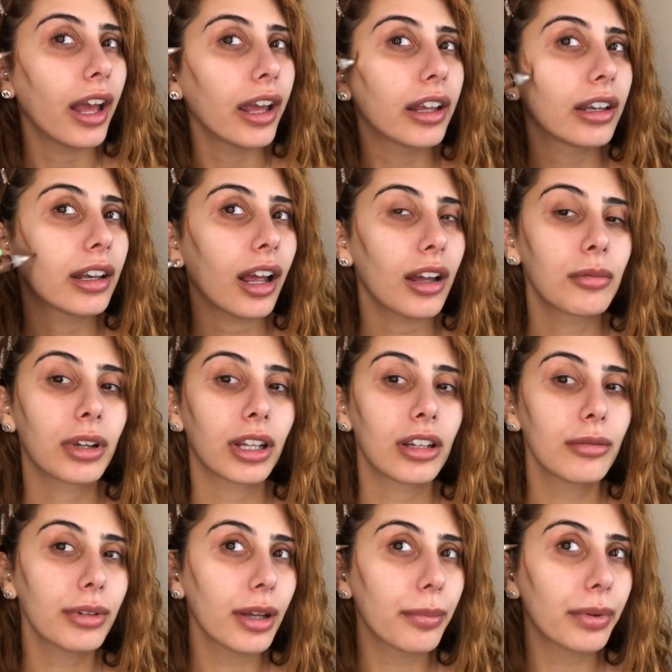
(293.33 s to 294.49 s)
And I'm gonna
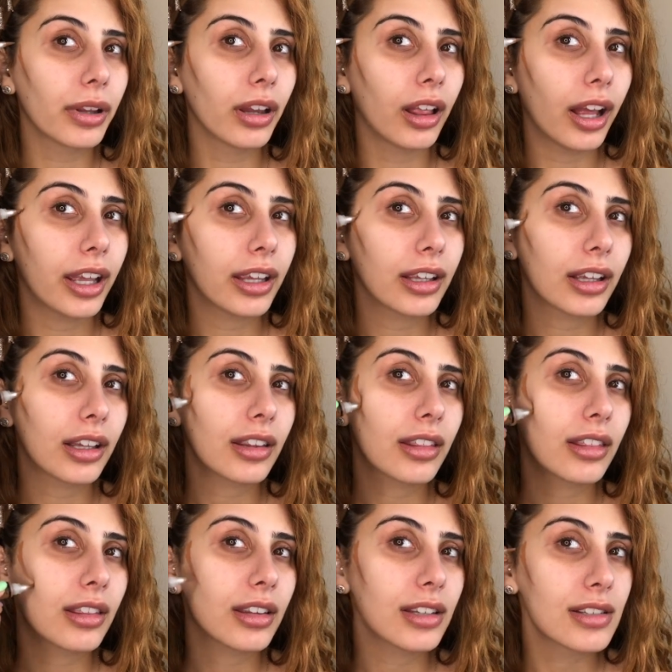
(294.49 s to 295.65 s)
be applying
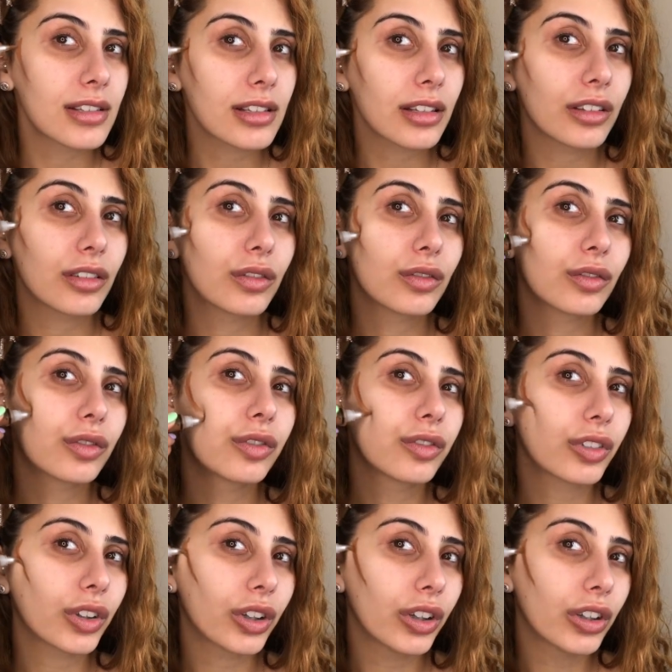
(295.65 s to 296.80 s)
this
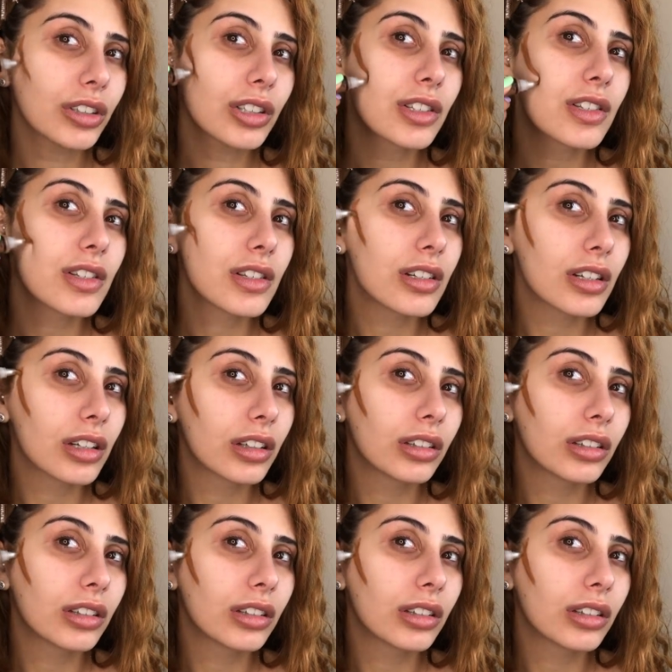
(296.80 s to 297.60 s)
first.